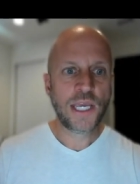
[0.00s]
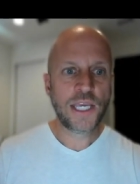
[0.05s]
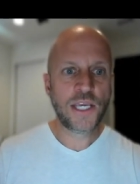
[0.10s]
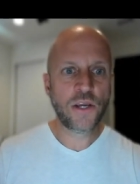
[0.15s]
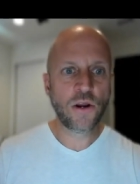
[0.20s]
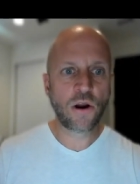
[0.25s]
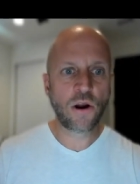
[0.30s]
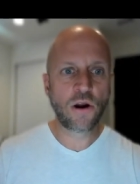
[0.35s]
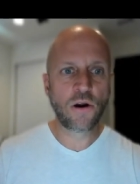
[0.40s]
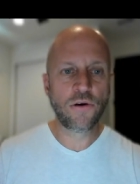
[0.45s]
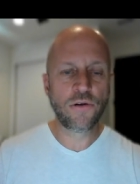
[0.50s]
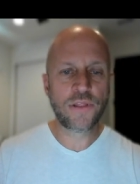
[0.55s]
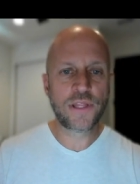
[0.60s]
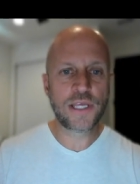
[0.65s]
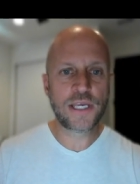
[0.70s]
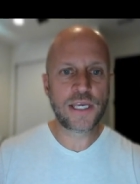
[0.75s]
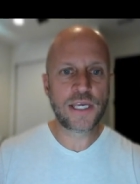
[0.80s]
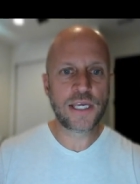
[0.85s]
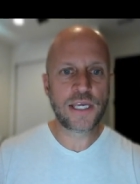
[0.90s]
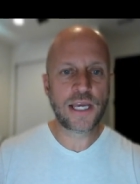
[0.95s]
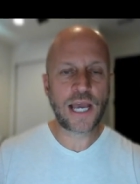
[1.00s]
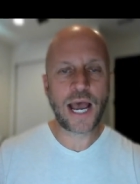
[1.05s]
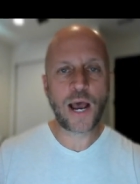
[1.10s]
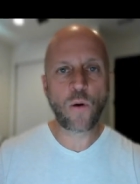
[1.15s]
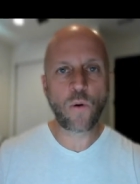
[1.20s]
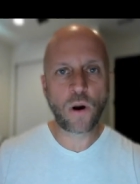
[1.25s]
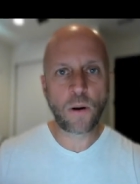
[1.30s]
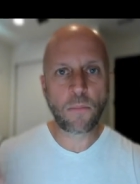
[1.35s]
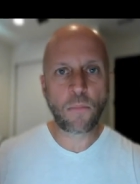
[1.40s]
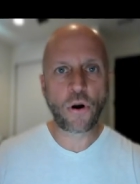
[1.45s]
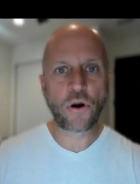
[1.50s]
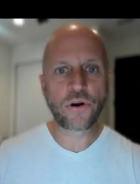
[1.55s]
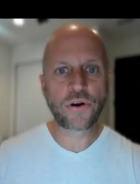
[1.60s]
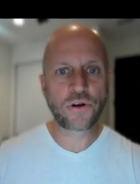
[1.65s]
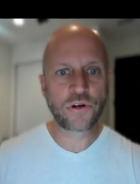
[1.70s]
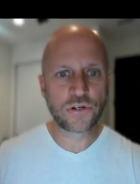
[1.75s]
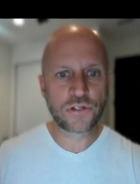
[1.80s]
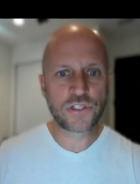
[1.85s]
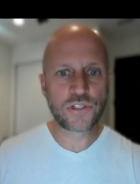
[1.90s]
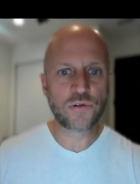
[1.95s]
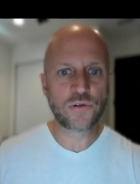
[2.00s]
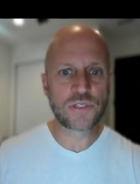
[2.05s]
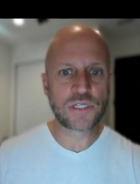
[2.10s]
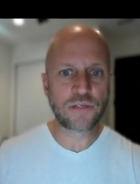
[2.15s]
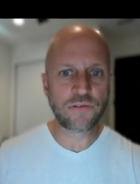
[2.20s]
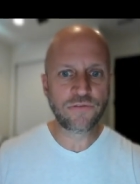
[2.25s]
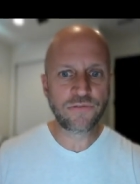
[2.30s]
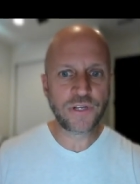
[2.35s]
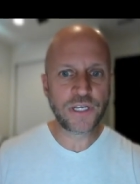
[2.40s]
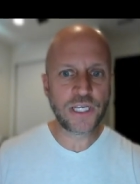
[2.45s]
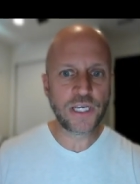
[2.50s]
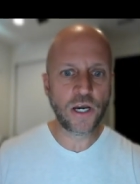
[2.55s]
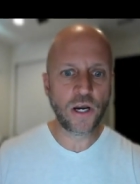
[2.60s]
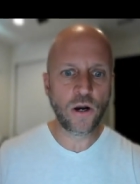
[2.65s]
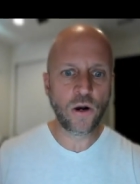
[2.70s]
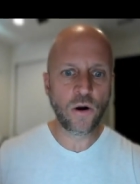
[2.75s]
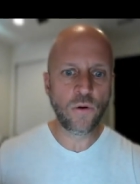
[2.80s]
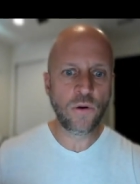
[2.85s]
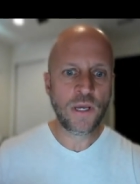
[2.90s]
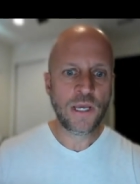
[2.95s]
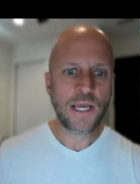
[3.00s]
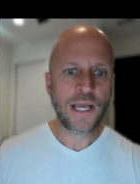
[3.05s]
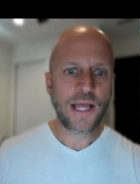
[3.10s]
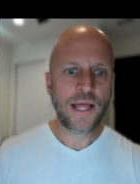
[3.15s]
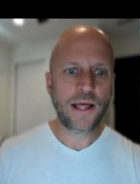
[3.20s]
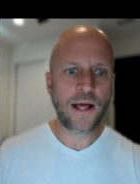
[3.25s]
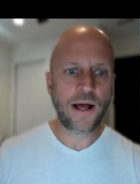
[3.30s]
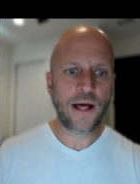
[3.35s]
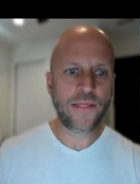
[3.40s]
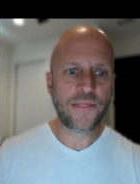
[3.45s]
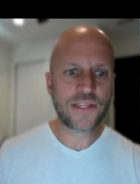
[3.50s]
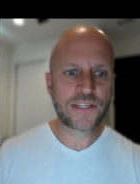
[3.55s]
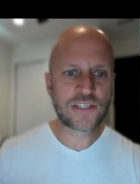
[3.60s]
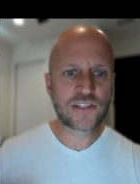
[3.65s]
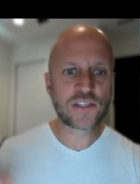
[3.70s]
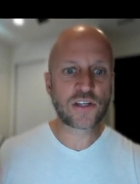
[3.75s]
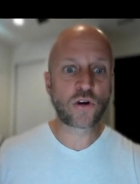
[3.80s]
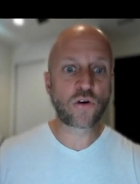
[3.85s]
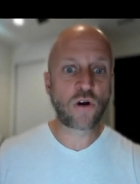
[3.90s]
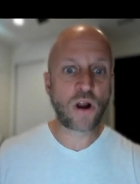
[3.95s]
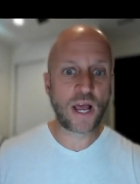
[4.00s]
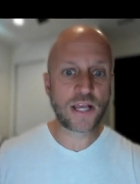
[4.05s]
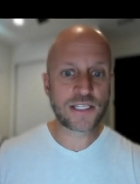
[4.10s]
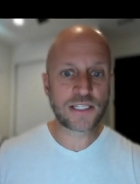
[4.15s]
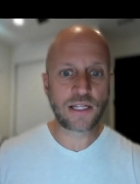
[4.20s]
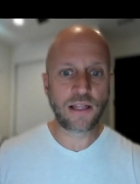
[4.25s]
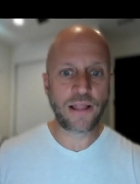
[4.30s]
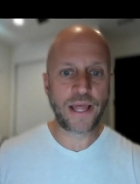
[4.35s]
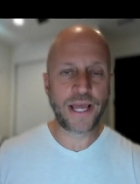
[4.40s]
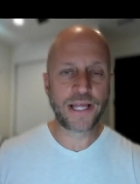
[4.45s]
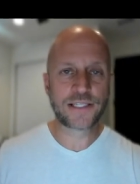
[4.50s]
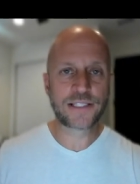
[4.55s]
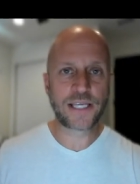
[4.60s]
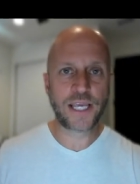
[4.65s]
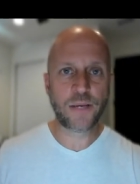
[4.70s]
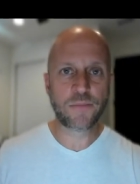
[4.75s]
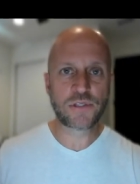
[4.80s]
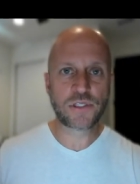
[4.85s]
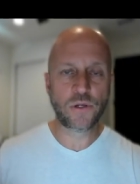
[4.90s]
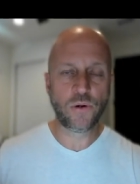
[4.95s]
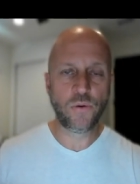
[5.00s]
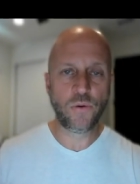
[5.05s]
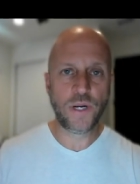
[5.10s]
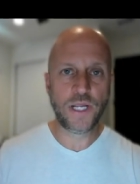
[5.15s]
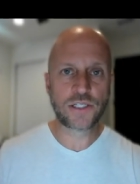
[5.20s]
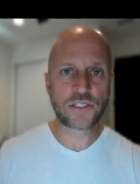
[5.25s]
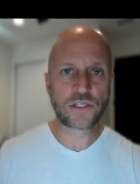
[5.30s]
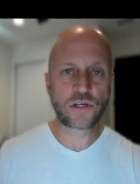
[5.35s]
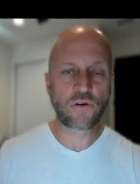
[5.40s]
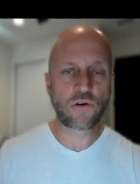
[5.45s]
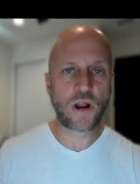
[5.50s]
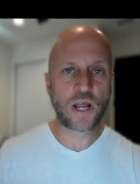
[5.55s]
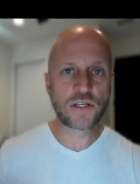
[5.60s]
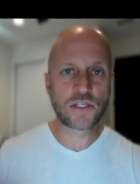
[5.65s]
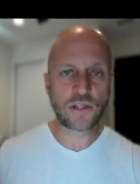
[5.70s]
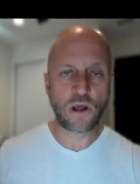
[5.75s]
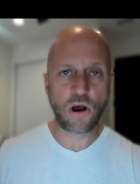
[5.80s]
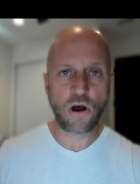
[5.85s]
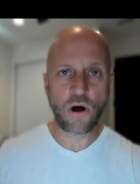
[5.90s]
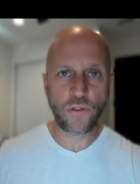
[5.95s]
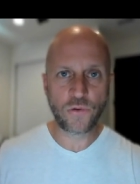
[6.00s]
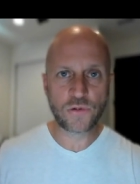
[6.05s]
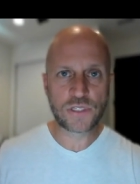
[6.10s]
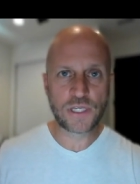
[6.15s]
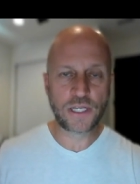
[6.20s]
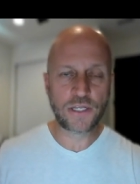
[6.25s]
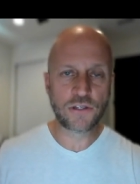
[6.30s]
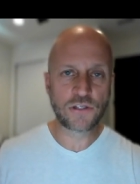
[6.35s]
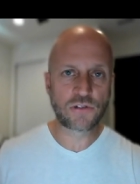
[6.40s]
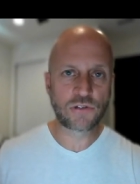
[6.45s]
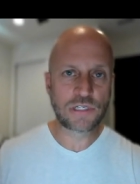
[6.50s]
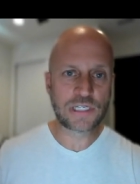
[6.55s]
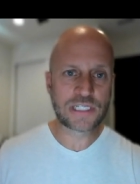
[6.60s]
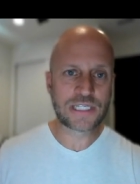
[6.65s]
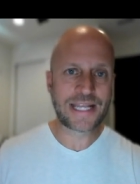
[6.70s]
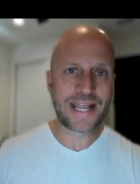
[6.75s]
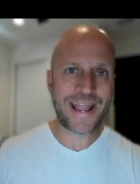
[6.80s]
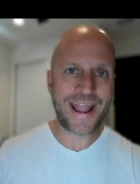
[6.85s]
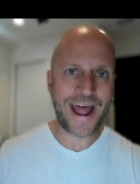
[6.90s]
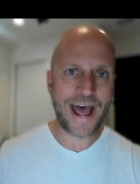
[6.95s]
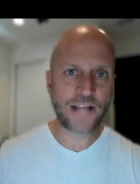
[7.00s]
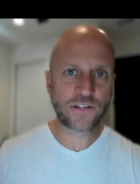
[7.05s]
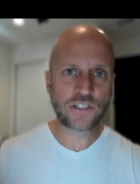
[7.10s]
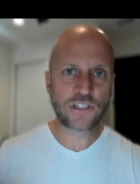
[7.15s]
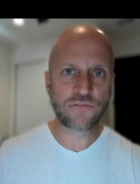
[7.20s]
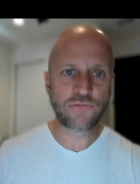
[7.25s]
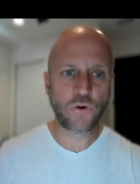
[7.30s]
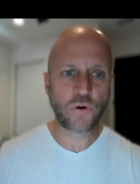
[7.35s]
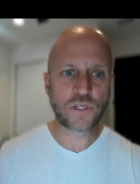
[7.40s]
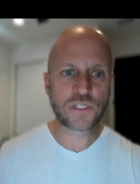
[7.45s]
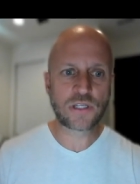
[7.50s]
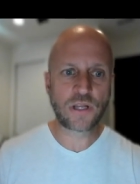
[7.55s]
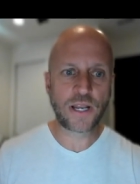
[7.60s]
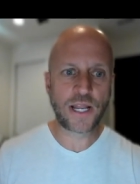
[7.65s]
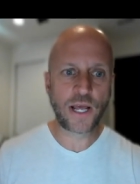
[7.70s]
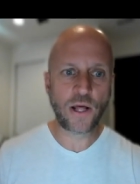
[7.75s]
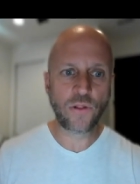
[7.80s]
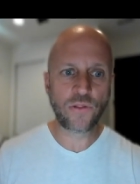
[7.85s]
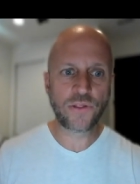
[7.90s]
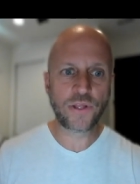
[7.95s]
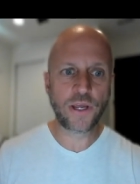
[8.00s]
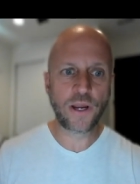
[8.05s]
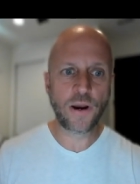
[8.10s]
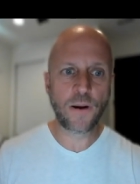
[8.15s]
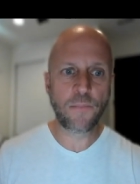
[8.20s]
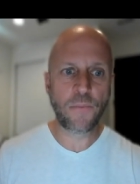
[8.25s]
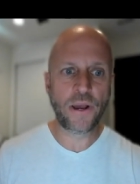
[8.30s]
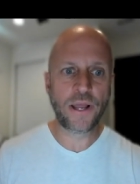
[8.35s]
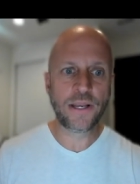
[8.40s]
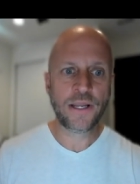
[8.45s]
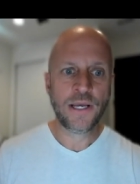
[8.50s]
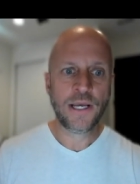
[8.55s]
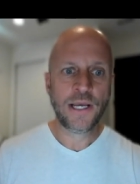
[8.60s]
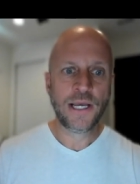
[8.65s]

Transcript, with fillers: here are the how are marketers using video. Uh, this is across the landscape, so it's across all those industries, not just focused on healthcare, but